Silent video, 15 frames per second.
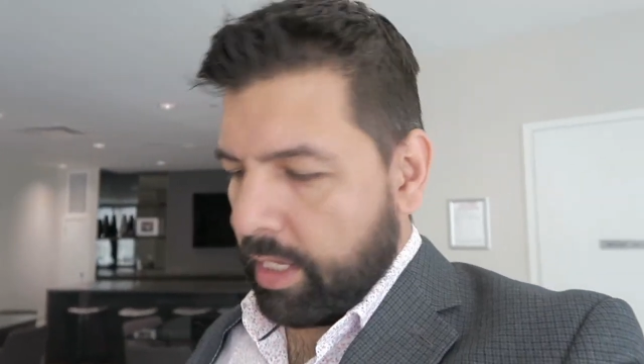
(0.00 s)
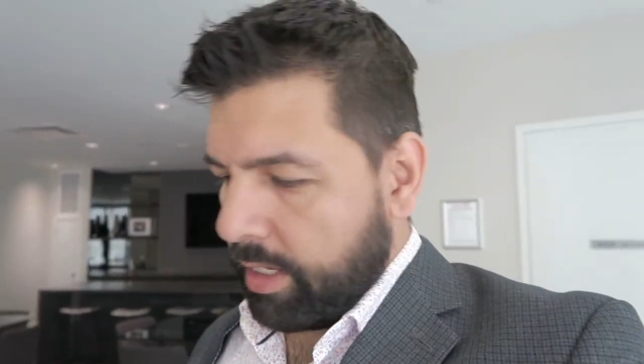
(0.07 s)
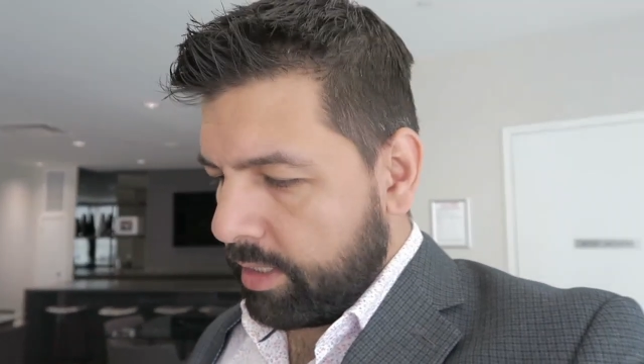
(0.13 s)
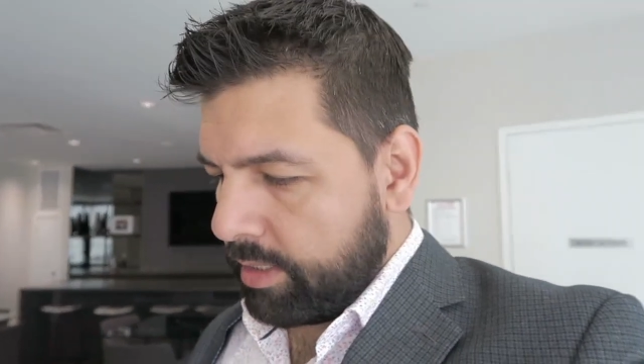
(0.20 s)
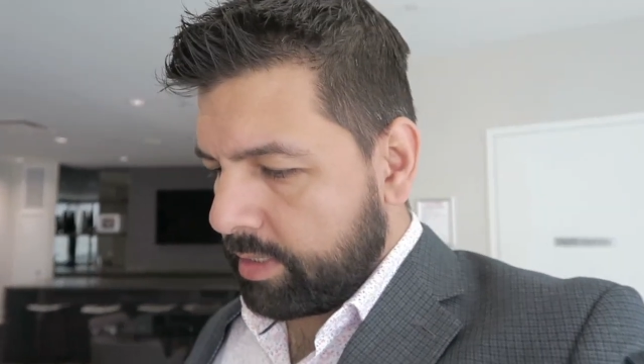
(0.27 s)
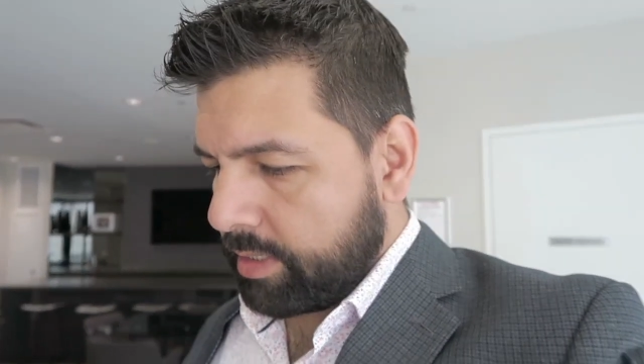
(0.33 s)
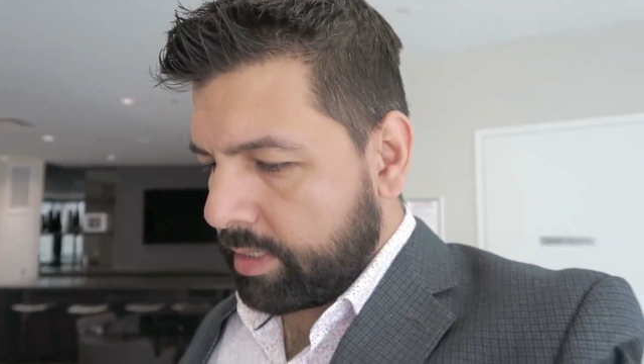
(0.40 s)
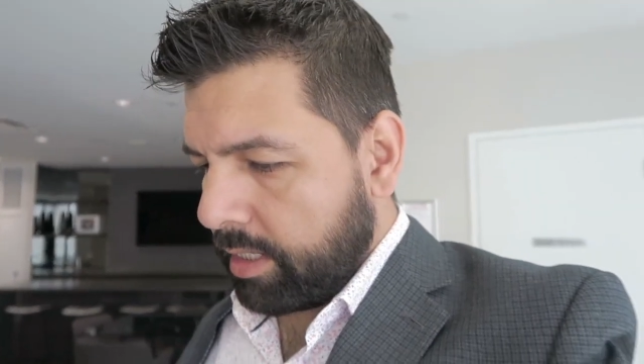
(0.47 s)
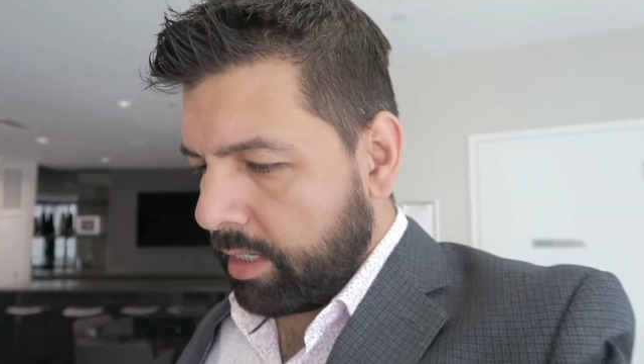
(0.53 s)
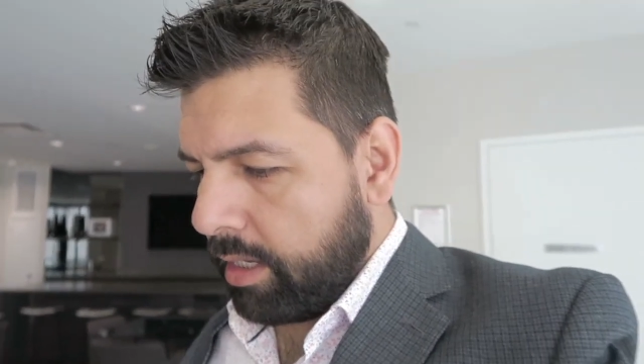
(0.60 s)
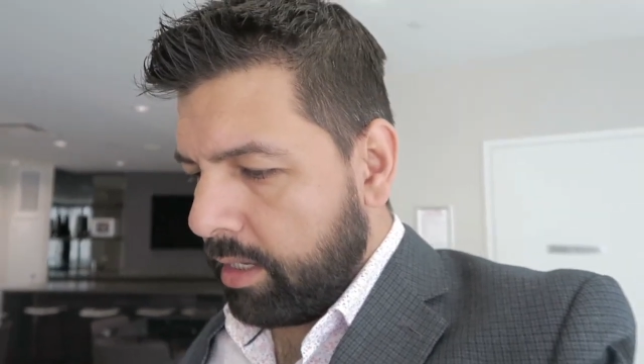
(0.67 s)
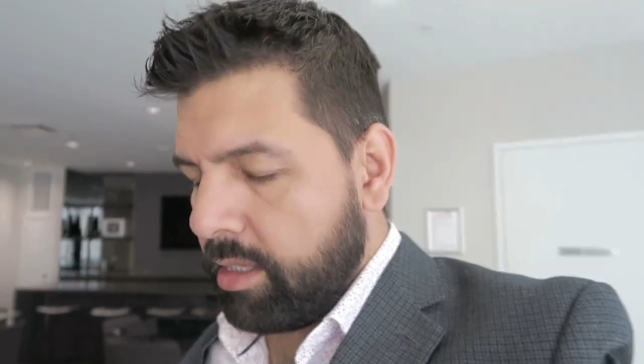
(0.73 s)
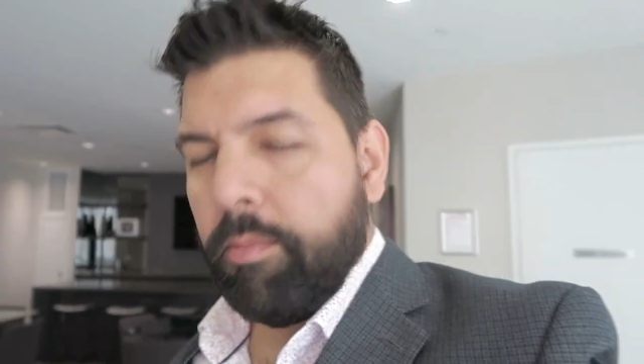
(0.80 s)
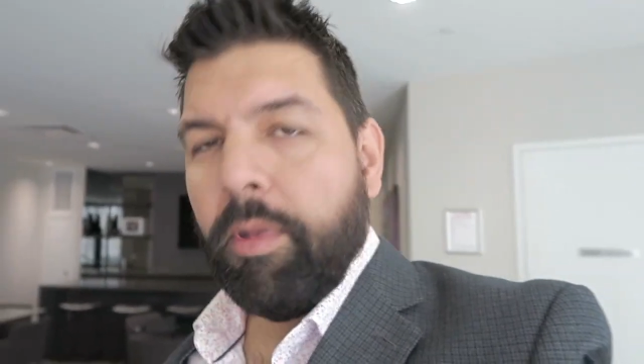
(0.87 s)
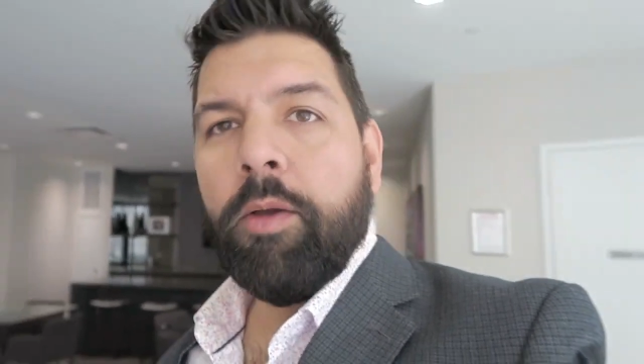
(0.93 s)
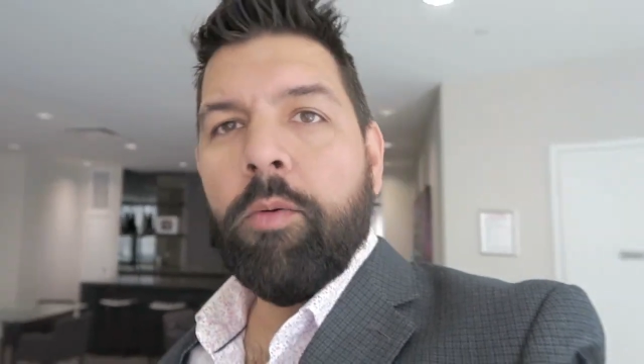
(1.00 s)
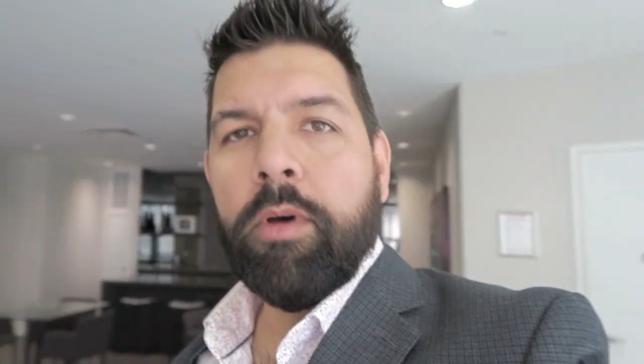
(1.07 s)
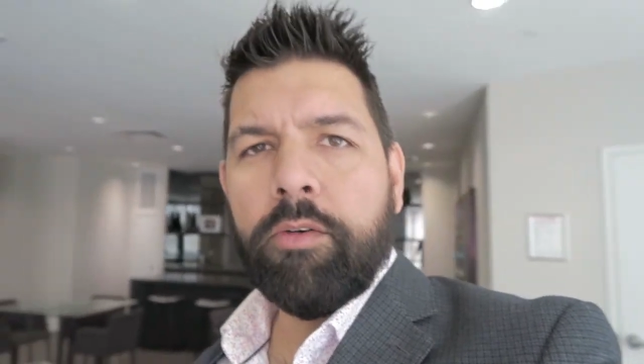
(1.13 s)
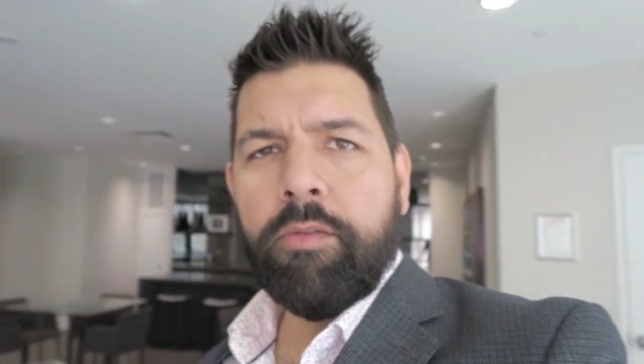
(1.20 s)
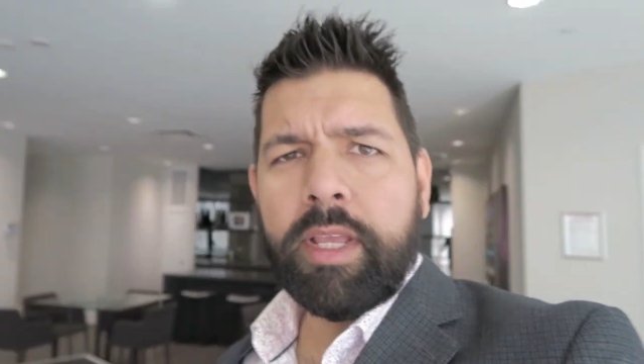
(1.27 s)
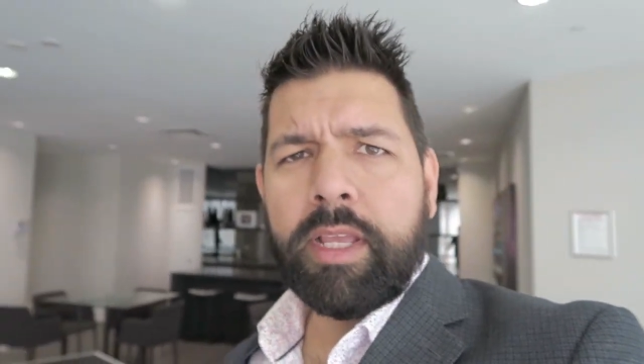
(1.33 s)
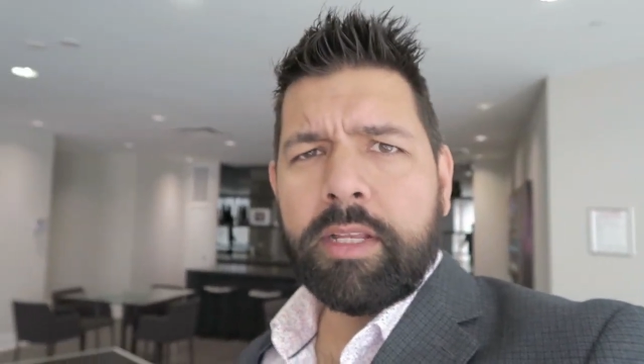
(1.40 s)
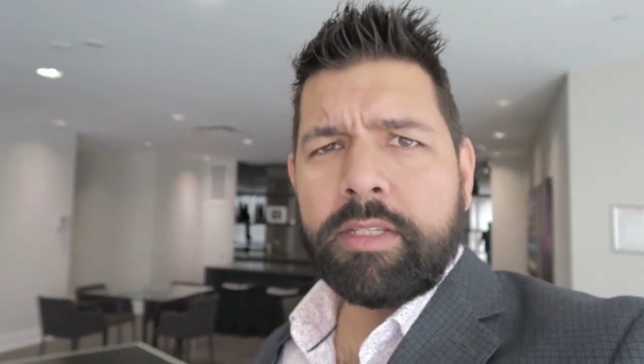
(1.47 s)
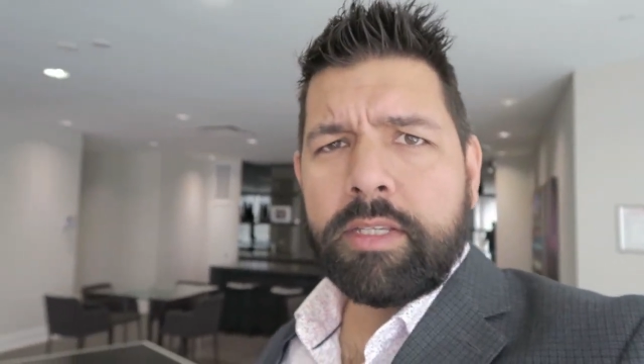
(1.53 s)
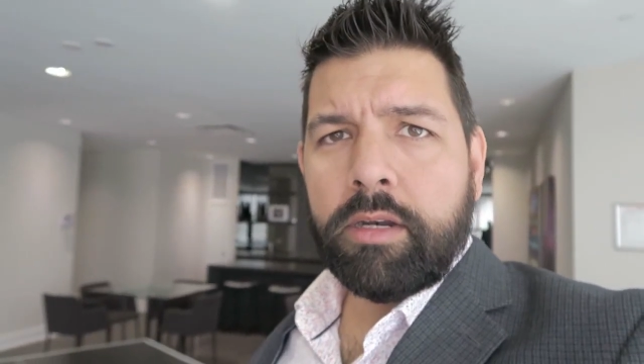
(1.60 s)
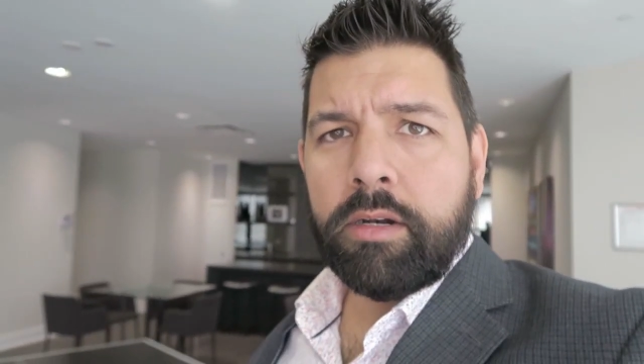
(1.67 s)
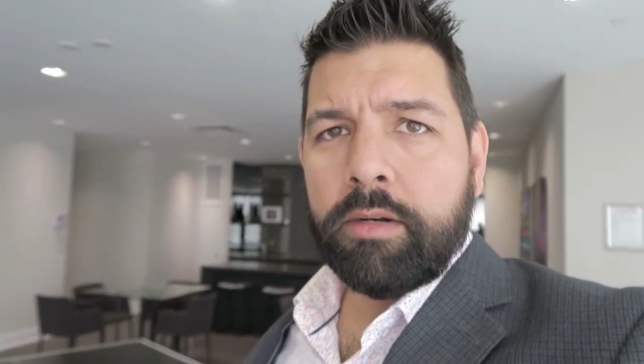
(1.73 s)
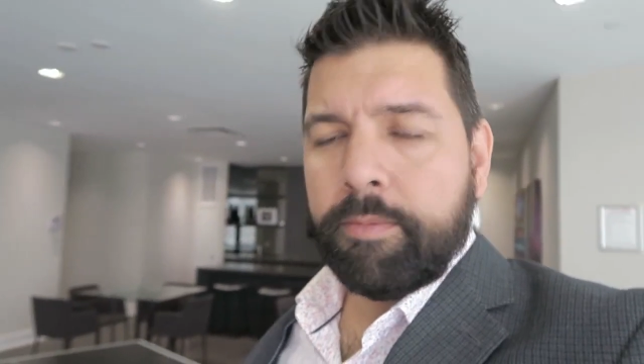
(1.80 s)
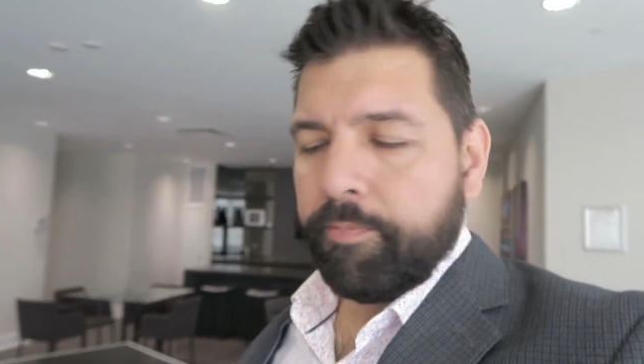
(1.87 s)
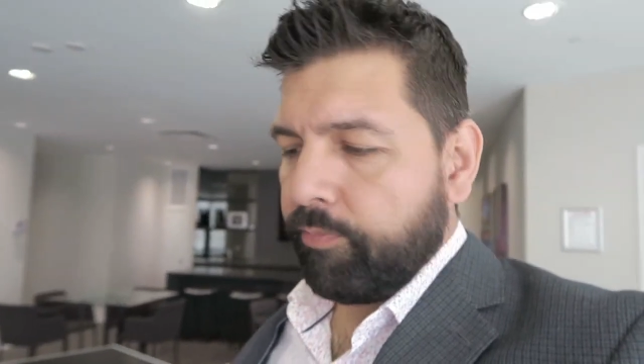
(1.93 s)
is you might want to
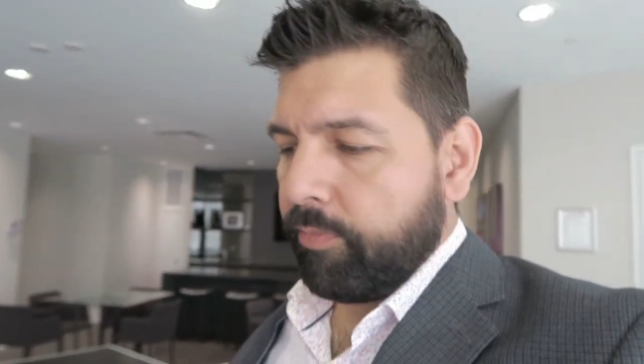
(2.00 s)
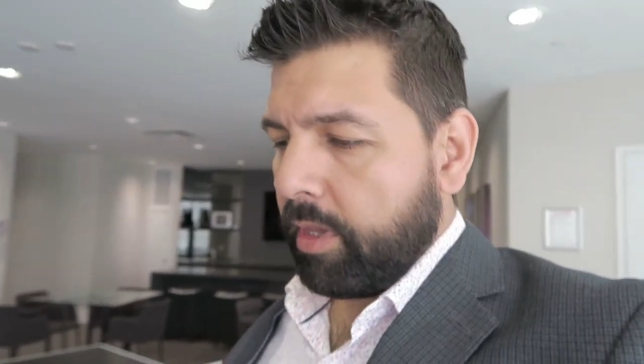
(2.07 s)
reconsider.